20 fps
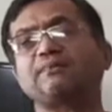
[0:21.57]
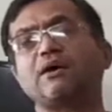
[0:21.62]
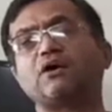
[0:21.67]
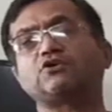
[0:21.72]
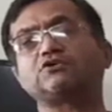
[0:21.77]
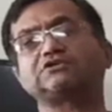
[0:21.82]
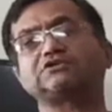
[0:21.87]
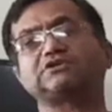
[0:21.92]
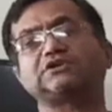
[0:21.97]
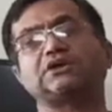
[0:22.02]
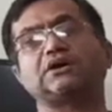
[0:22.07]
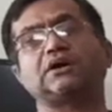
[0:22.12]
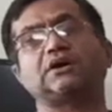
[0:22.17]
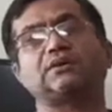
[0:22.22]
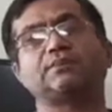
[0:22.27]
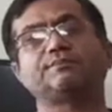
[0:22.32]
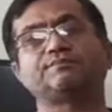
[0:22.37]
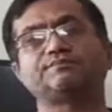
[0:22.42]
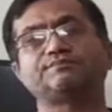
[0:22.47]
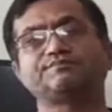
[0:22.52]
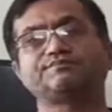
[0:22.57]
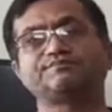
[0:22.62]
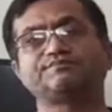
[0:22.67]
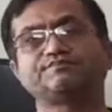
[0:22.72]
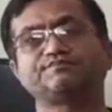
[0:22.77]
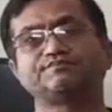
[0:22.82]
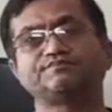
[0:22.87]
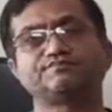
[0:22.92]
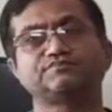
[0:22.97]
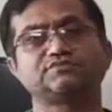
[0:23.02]
about
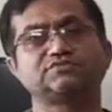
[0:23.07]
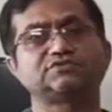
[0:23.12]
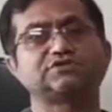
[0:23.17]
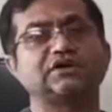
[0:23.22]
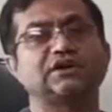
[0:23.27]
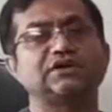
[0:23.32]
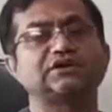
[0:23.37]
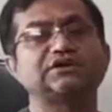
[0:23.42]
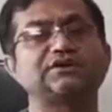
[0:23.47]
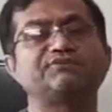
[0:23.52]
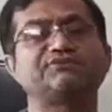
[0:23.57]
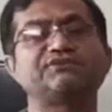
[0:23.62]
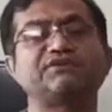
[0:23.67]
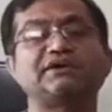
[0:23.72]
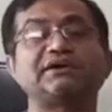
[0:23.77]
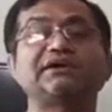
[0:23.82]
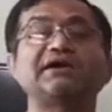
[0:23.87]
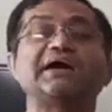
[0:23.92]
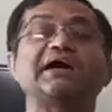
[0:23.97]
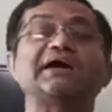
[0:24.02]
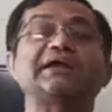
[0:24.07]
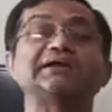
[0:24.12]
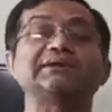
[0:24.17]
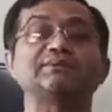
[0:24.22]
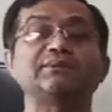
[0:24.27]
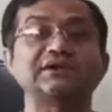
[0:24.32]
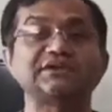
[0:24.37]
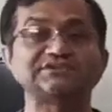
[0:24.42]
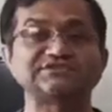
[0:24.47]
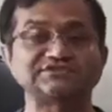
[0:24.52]
the different
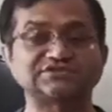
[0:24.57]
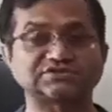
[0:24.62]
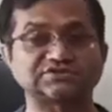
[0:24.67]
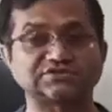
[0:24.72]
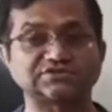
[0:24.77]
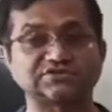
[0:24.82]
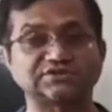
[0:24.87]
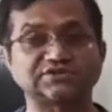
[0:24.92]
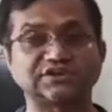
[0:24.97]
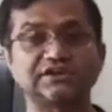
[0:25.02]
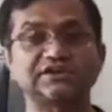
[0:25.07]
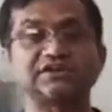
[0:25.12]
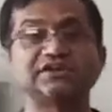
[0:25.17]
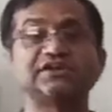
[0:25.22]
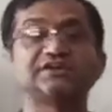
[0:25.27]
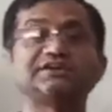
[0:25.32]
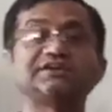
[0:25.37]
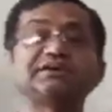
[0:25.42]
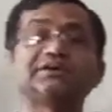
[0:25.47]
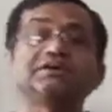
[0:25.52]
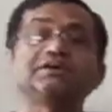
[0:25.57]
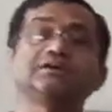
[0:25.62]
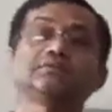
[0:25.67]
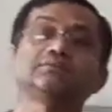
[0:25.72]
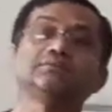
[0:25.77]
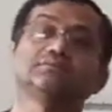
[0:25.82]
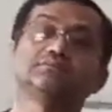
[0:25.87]
animals that yielding